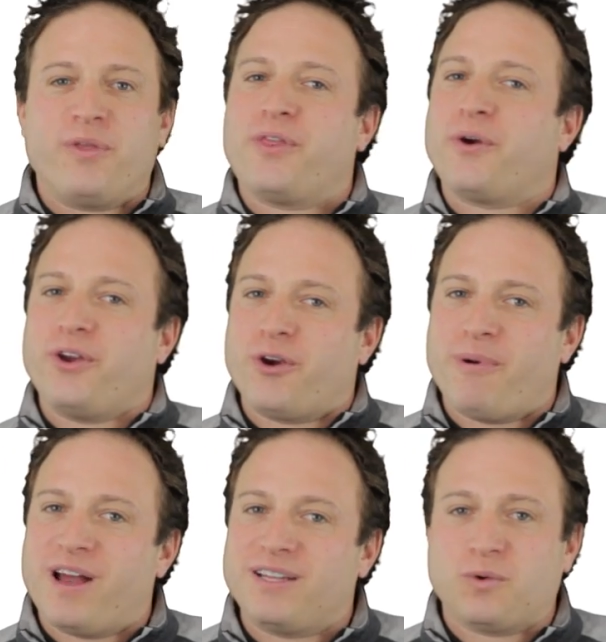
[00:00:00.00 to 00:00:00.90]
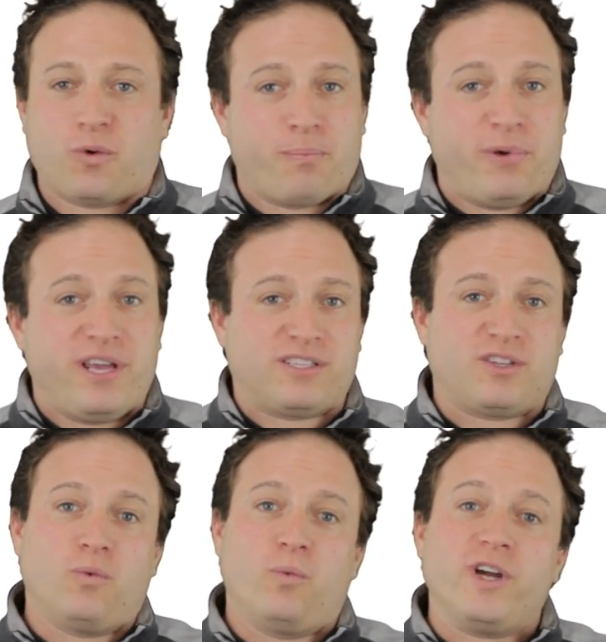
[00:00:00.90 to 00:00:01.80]
with their earbuds or
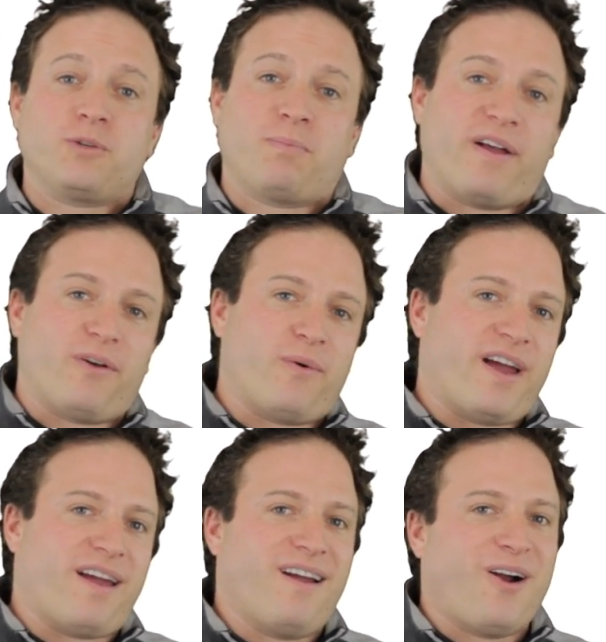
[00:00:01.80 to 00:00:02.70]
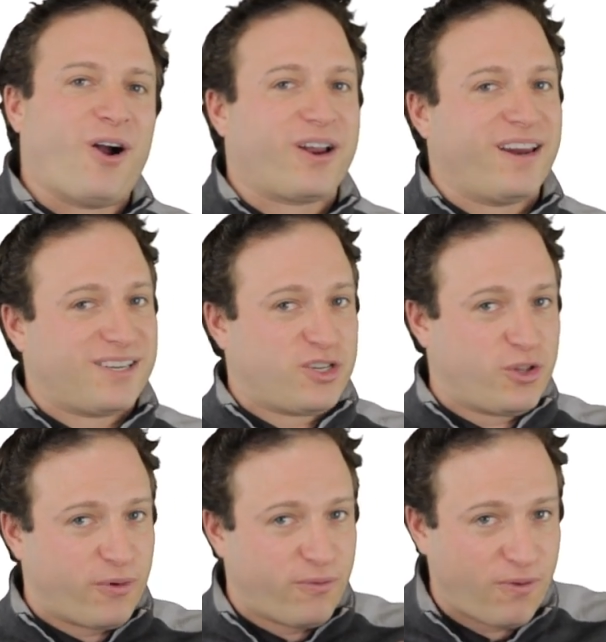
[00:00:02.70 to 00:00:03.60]
Beats, which, by the way, are connected
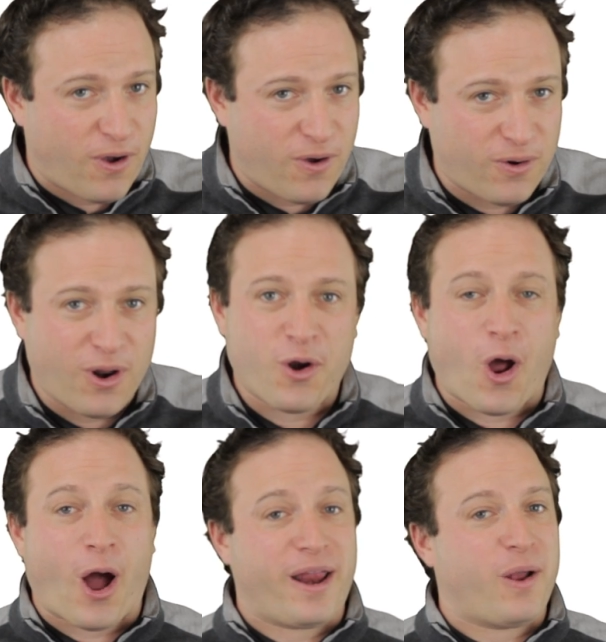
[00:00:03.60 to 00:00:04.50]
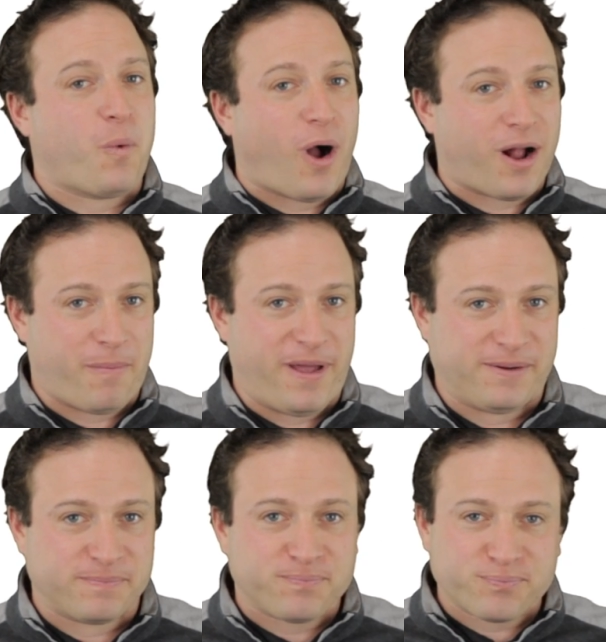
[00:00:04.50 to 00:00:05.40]
to their phone, not a Walkman.